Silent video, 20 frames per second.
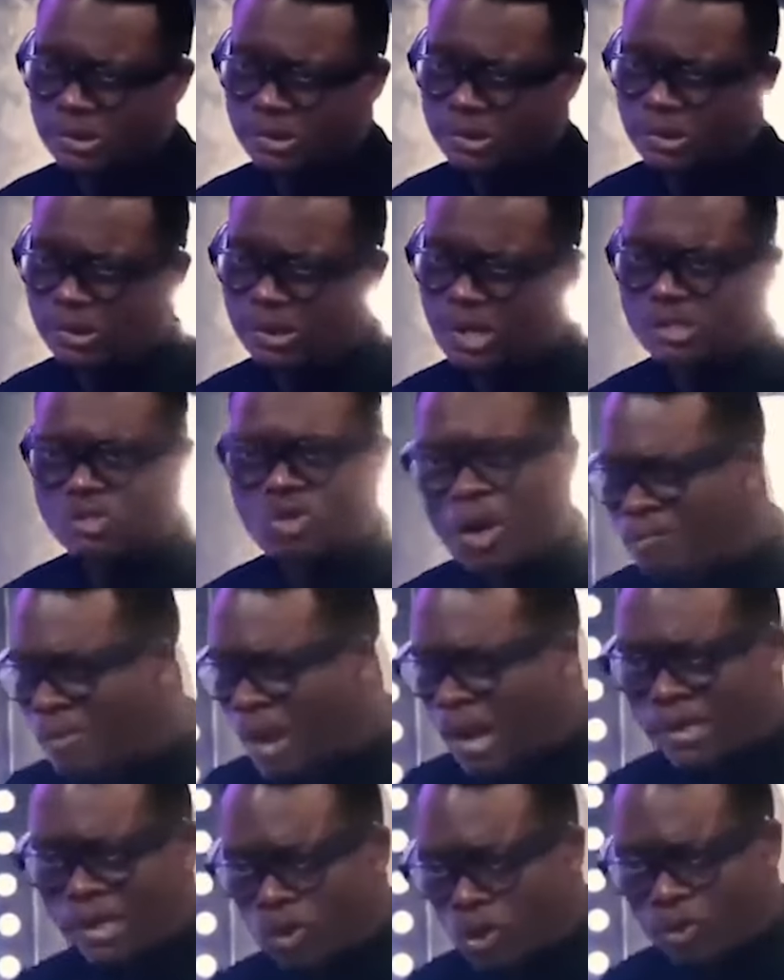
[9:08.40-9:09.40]
that you are
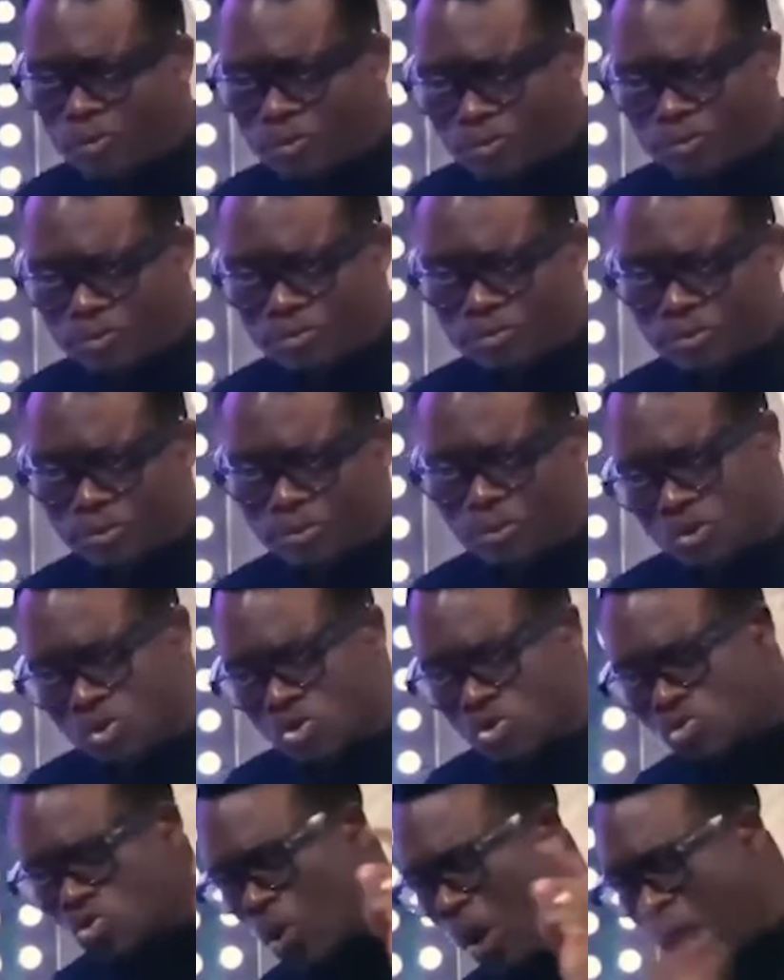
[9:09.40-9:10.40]
man enough
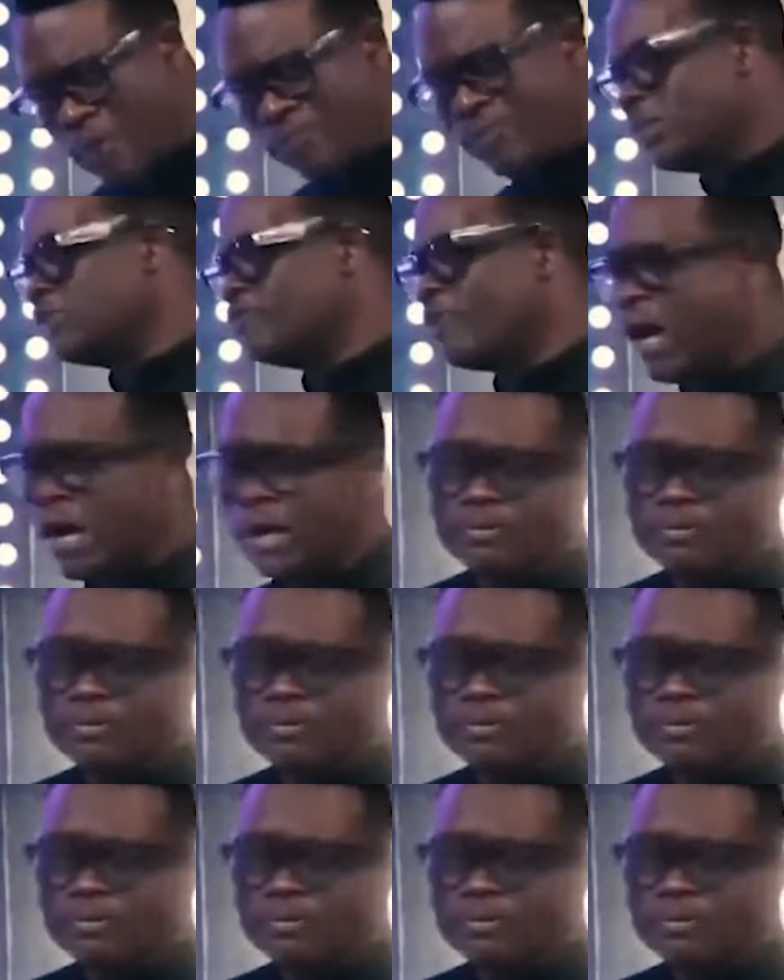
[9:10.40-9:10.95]
to have X5.